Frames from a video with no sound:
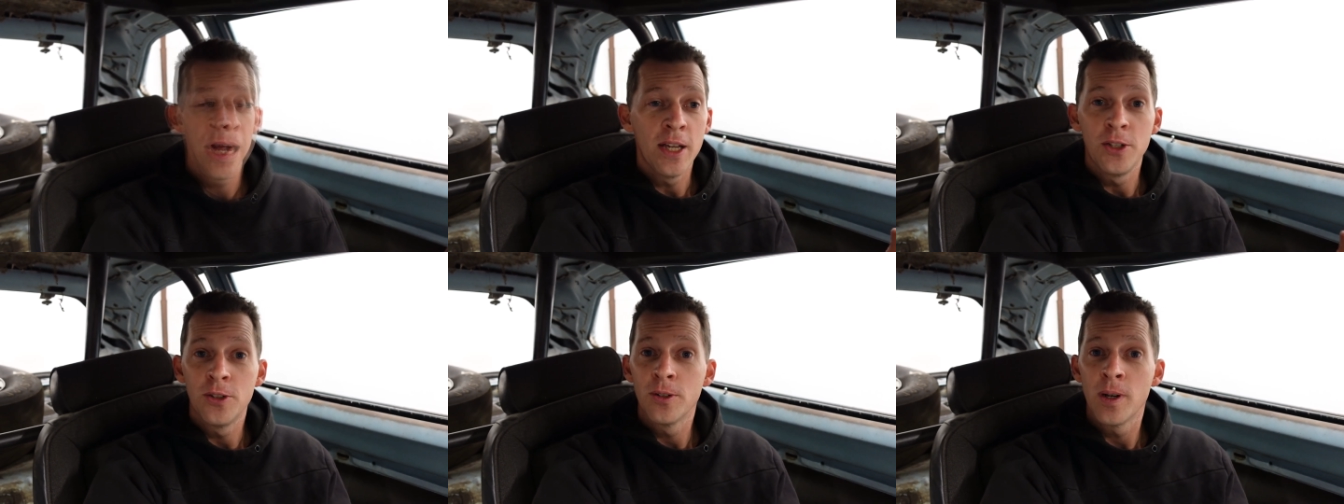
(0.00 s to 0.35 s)

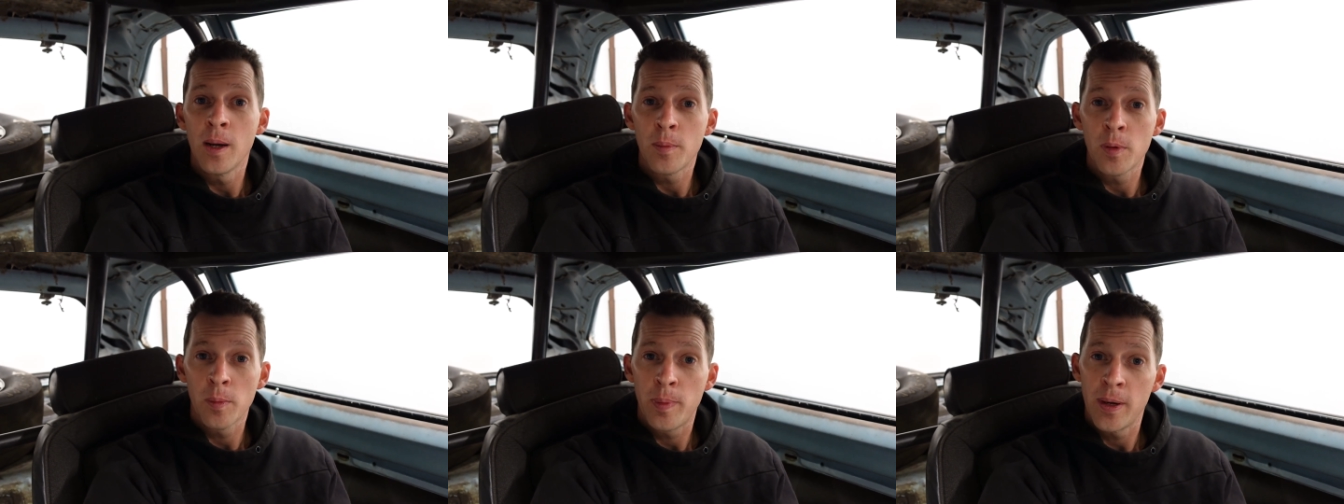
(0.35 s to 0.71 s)
and you're
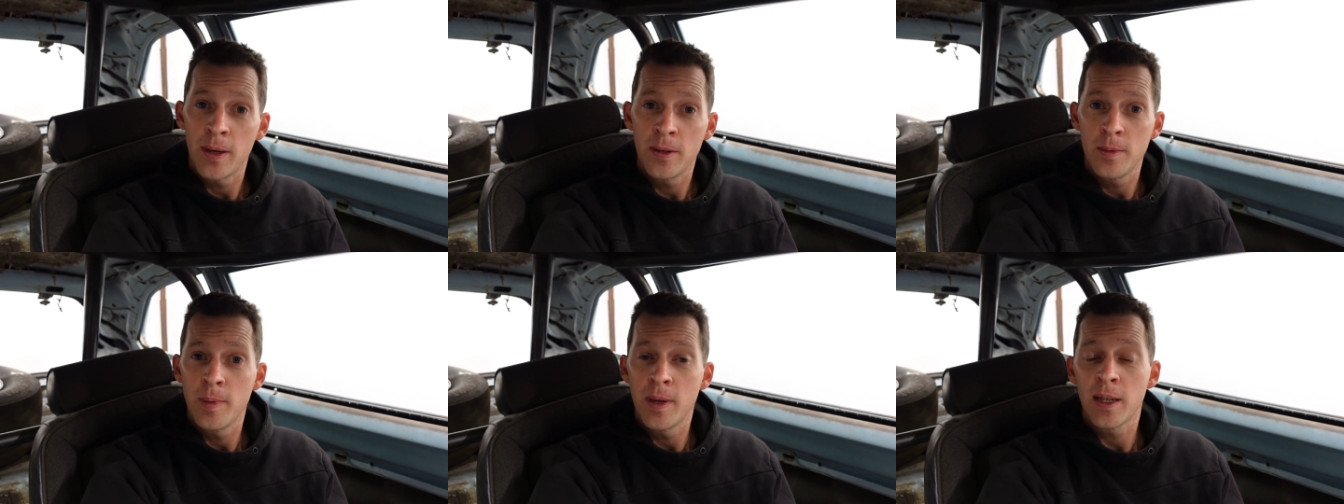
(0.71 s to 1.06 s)
not
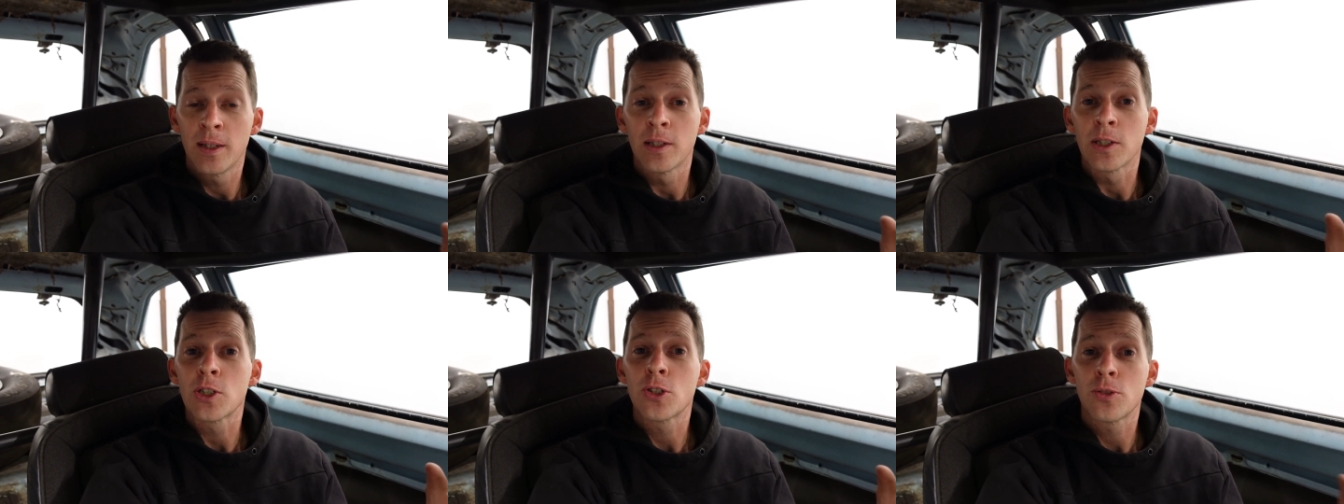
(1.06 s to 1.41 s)
prepared to make
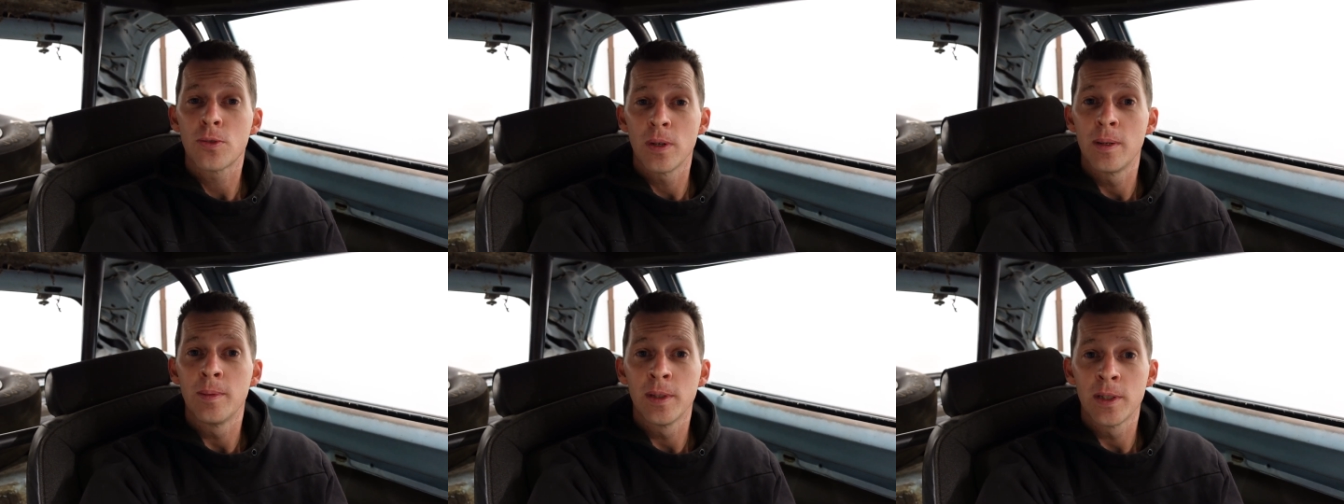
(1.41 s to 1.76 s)
an
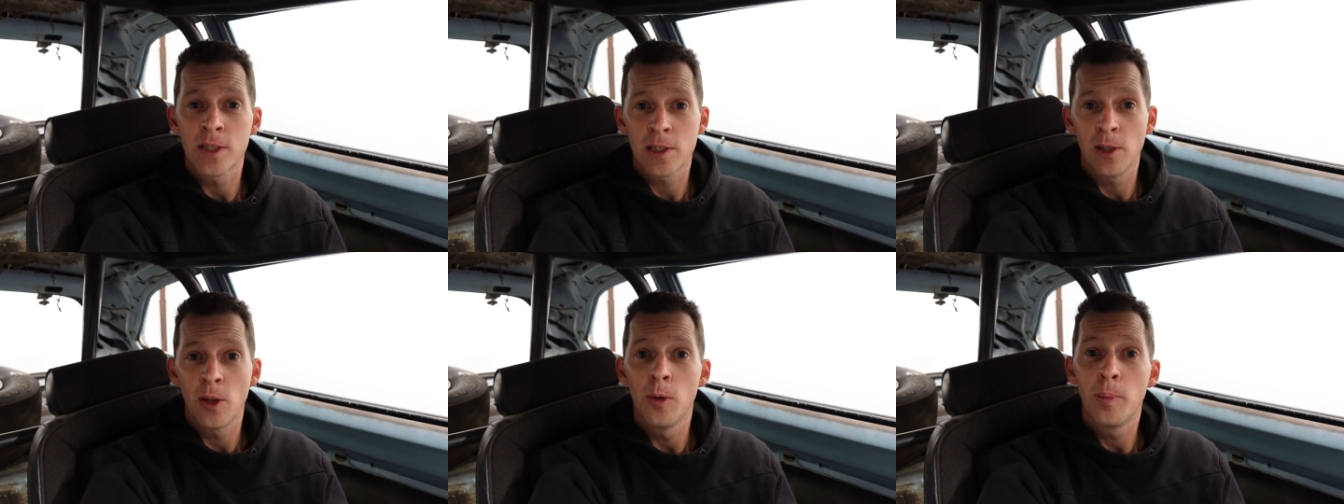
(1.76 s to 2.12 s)
extremely
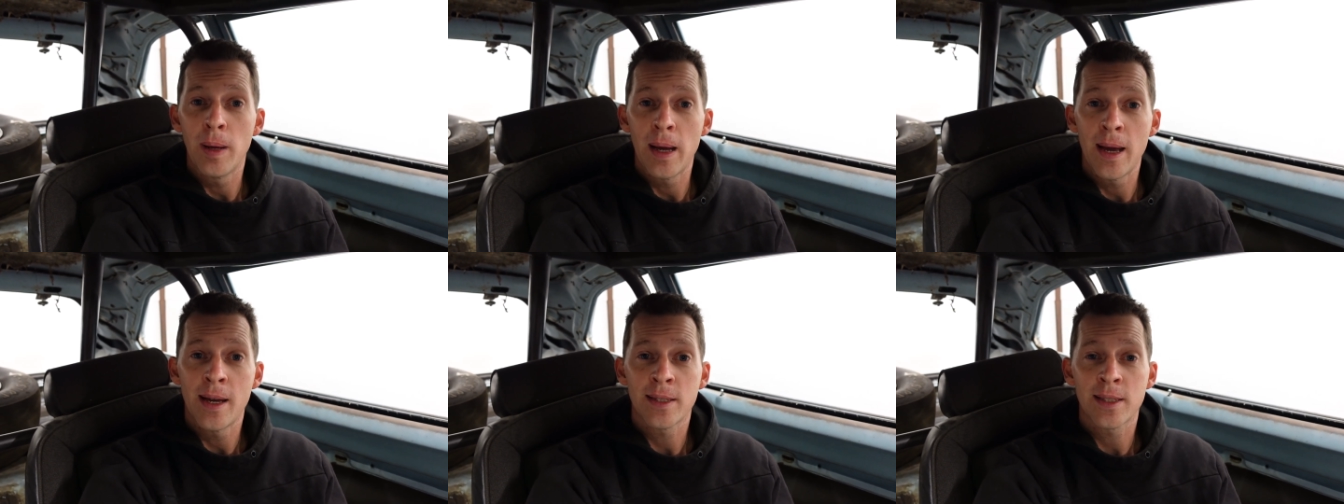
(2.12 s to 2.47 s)
slow
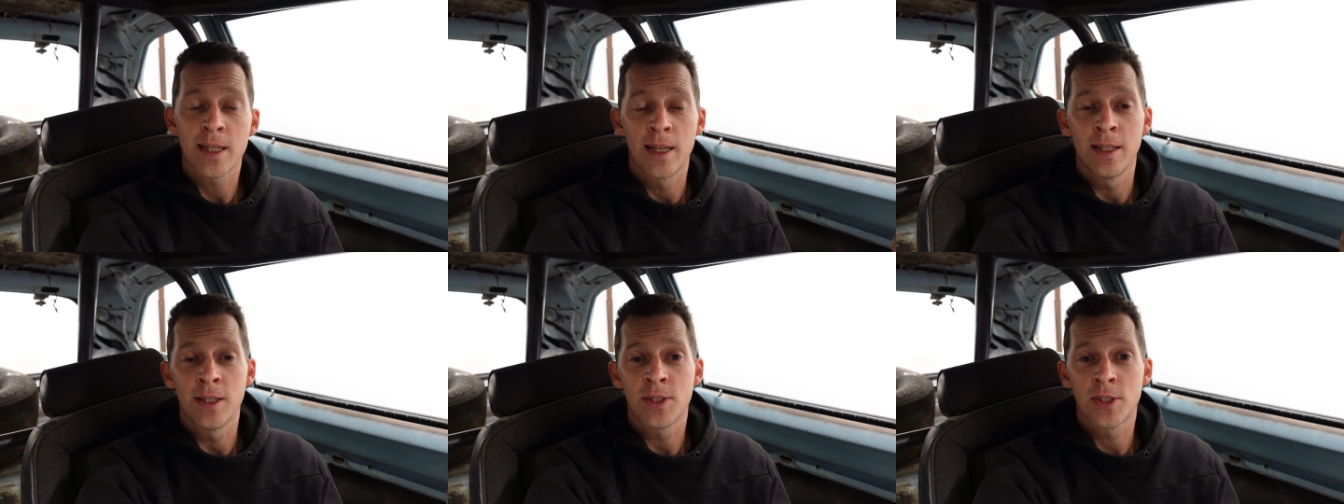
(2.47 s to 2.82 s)
pass
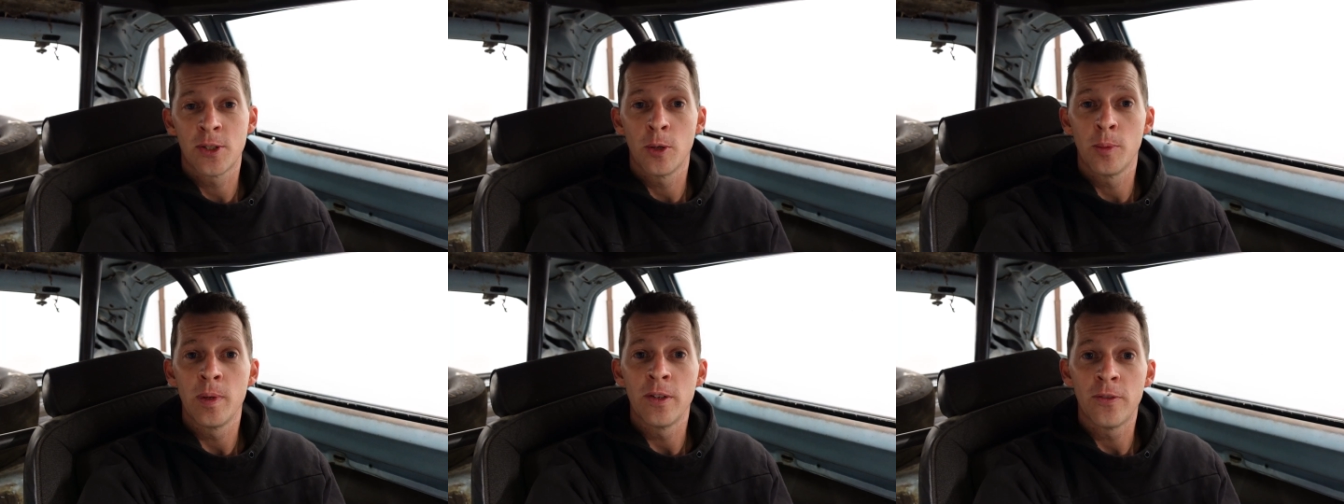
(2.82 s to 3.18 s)
and it
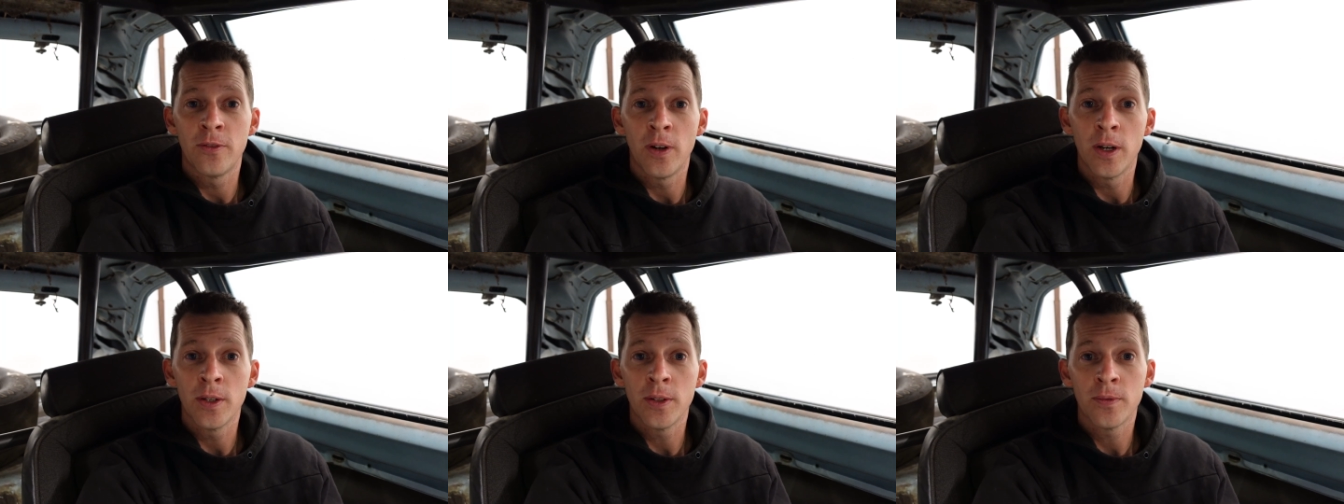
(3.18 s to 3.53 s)
still be
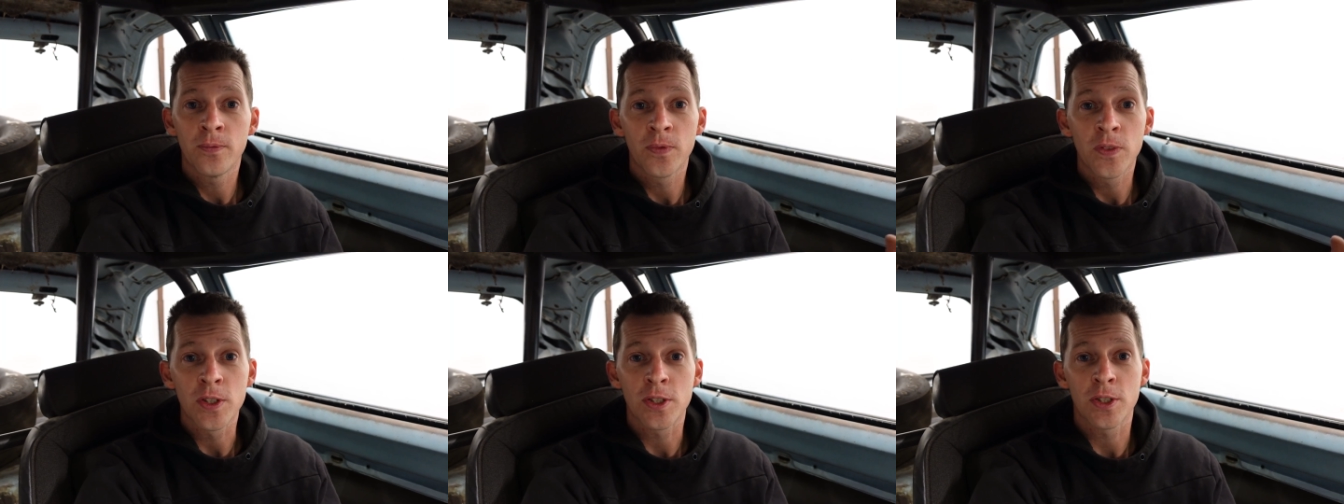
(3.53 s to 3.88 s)
fun,
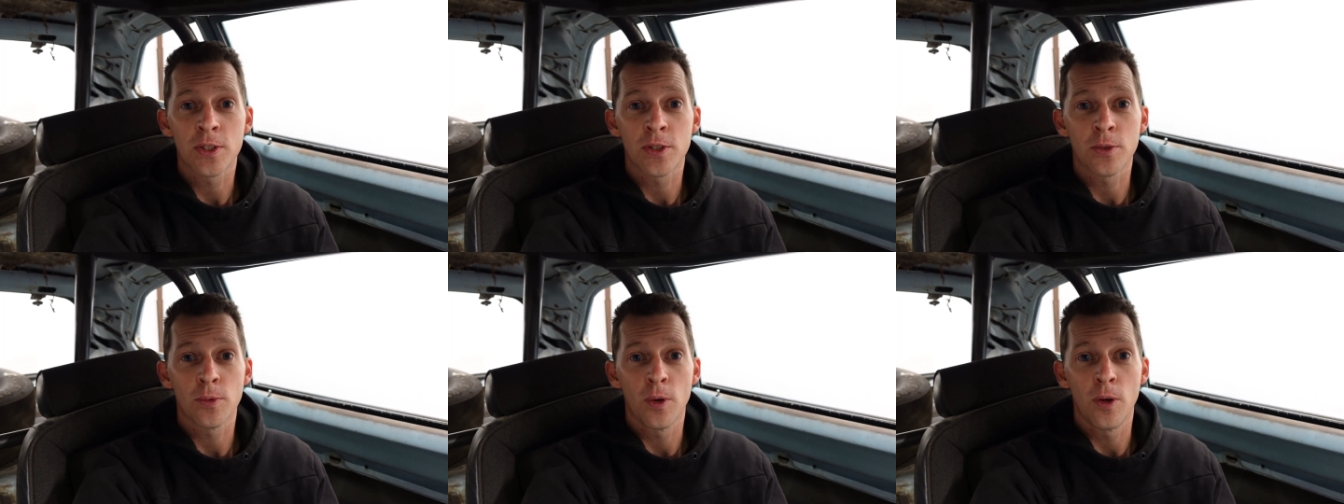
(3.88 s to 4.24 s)
this
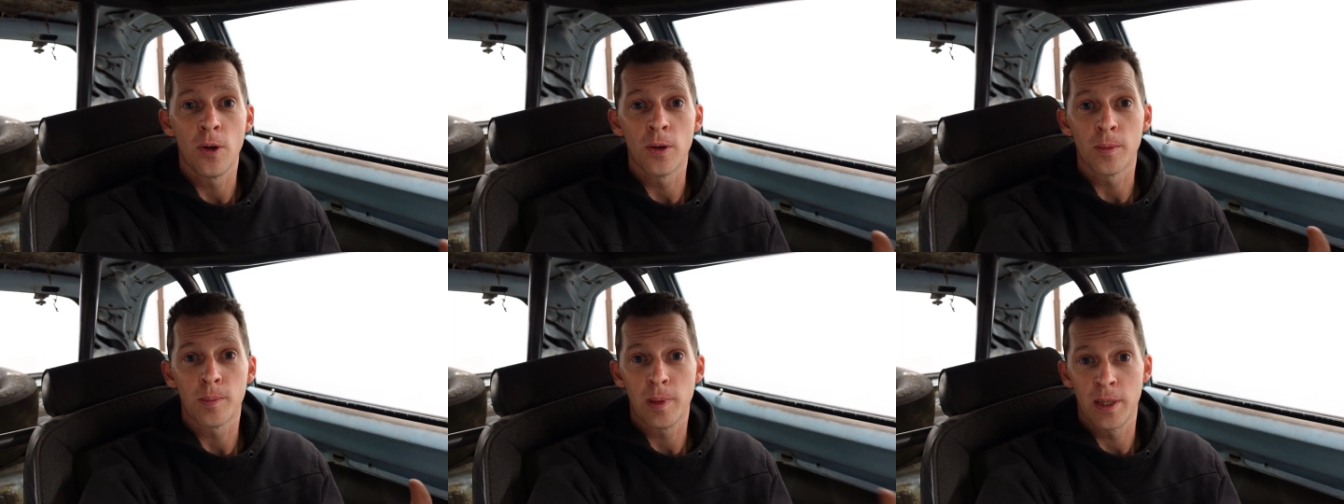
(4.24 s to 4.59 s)
is the
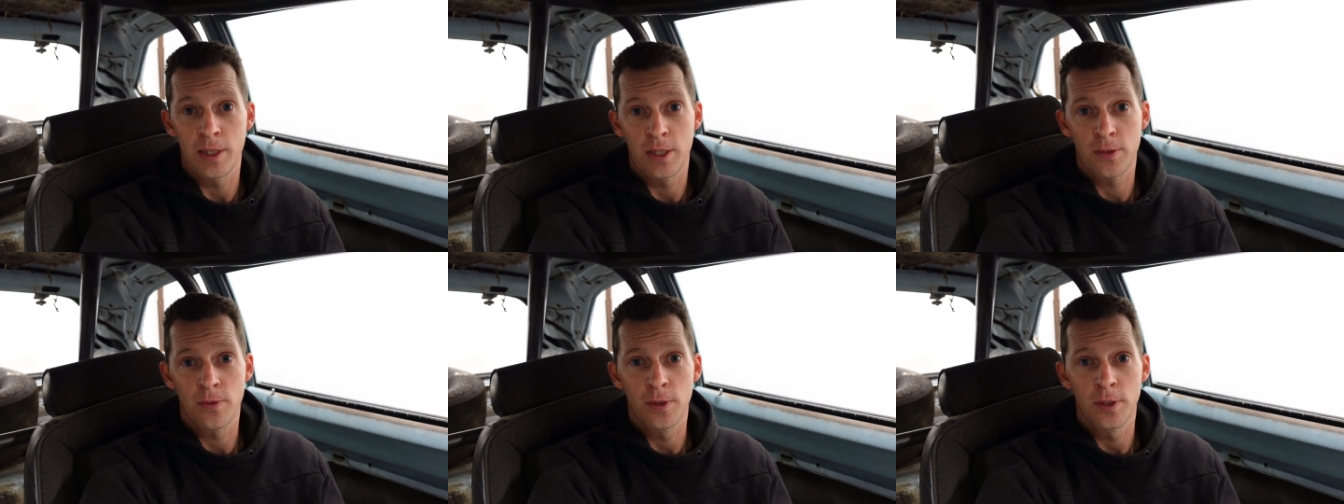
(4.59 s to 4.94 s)
wrong
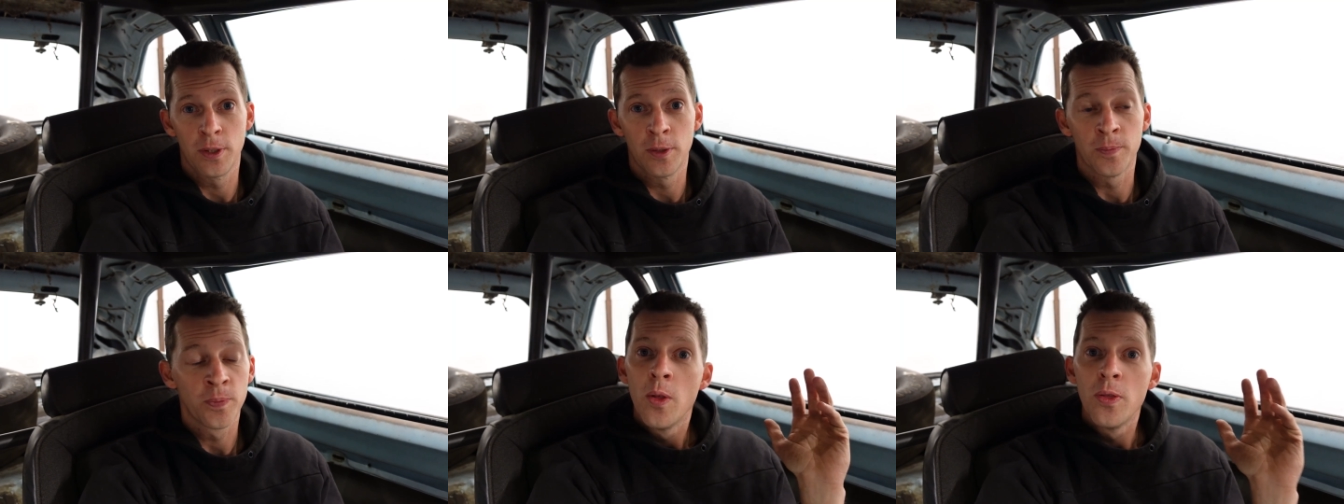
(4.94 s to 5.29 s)
place for you.